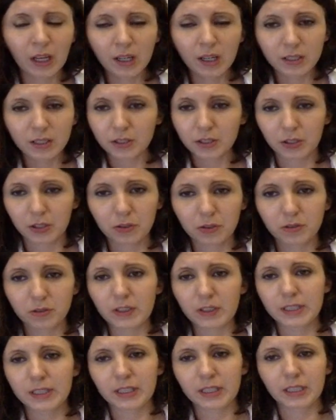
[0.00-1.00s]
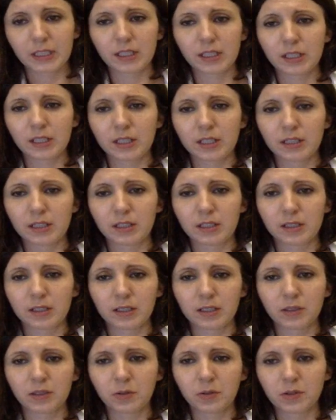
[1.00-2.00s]
Security,
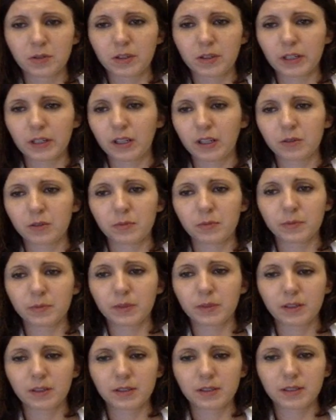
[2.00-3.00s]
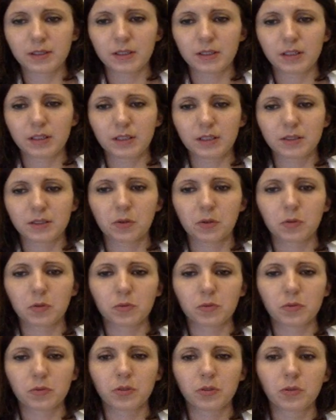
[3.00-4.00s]
user account maintenance. So
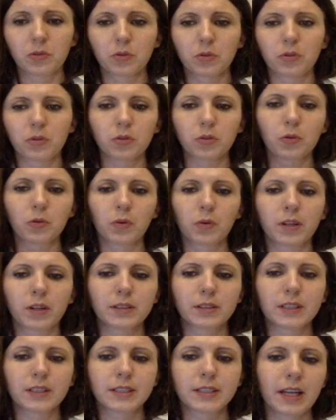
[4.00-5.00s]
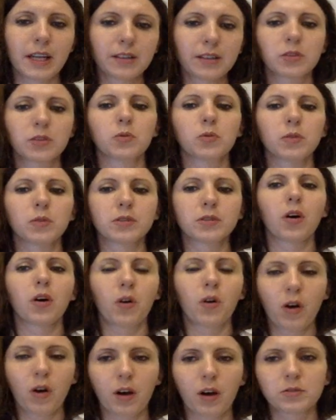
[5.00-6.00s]
you will understand, you will
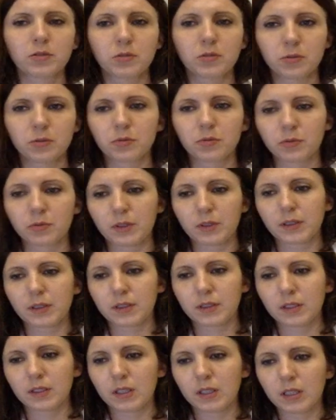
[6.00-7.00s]
know how to do this.